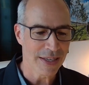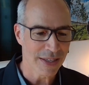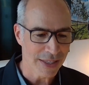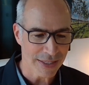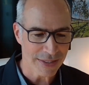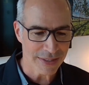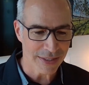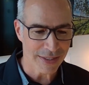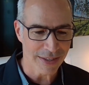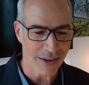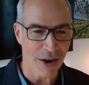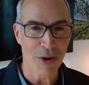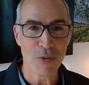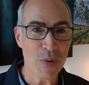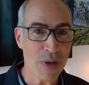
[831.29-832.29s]
Alexia
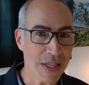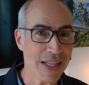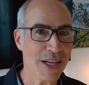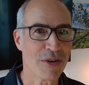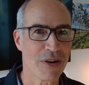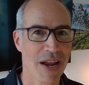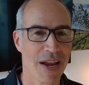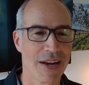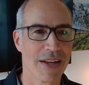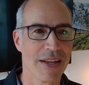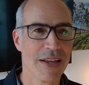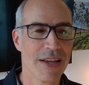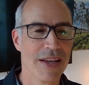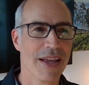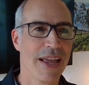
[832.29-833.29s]
are really great
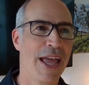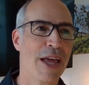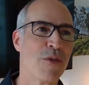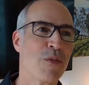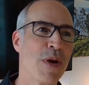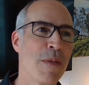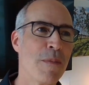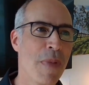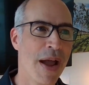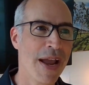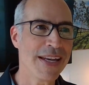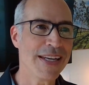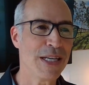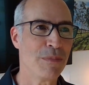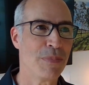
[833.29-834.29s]
at
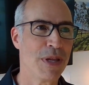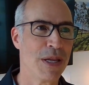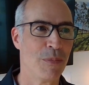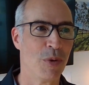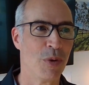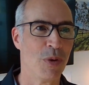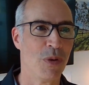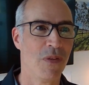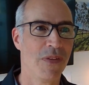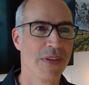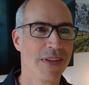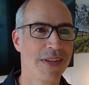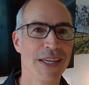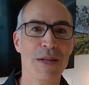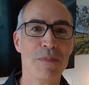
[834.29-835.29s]
reminding people
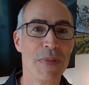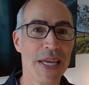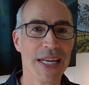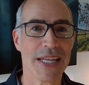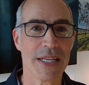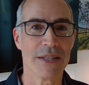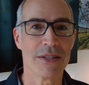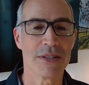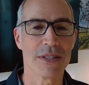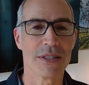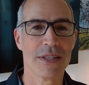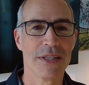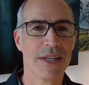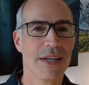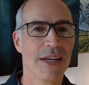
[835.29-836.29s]
in meetings,
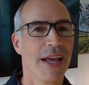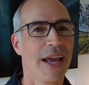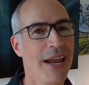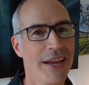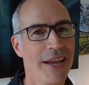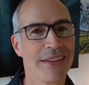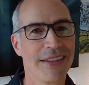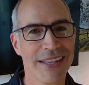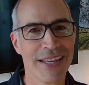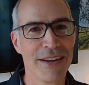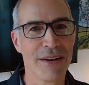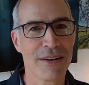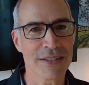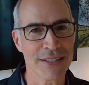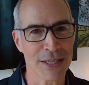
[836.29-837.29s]
hey, the key
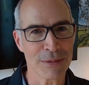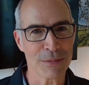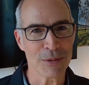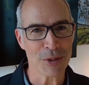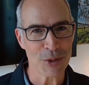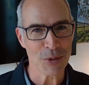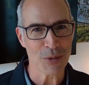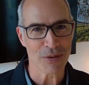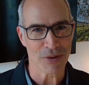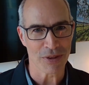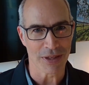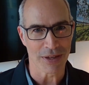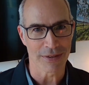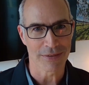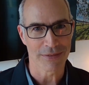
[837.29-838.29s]
art's not supposed to do
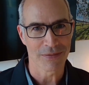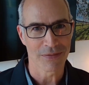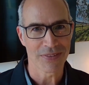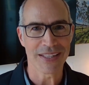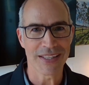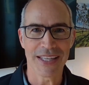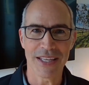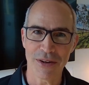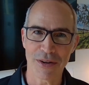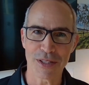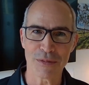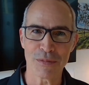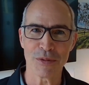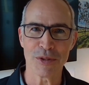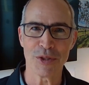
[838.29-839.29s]
everything. The key art's
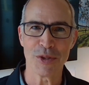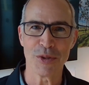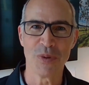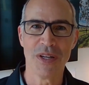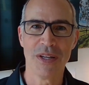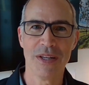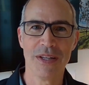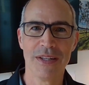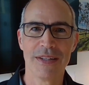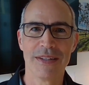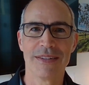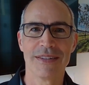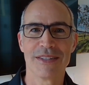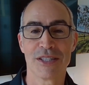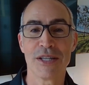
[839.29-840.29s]
supposed to do
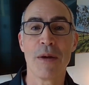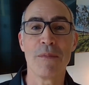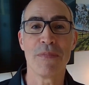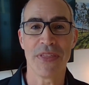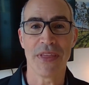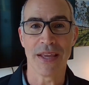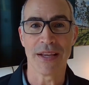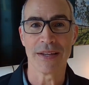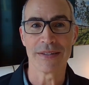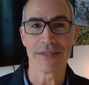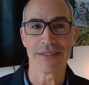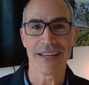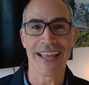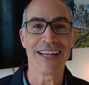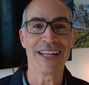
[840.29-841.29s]
some
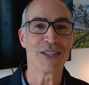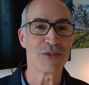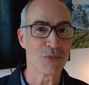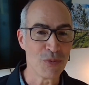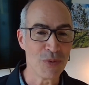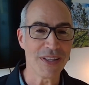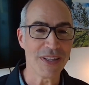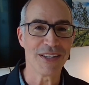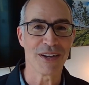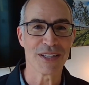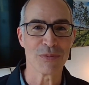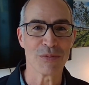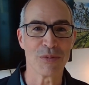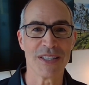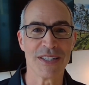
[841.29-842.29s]
things, and it's really
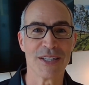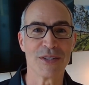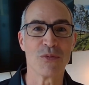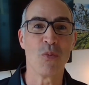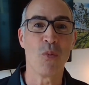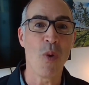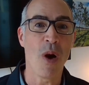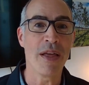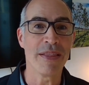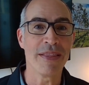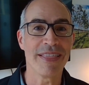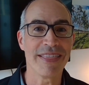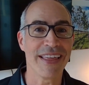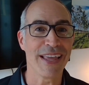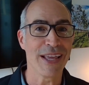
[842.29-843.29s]
awesome when it does one
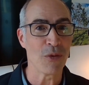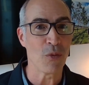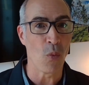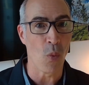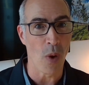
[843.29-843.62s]
thing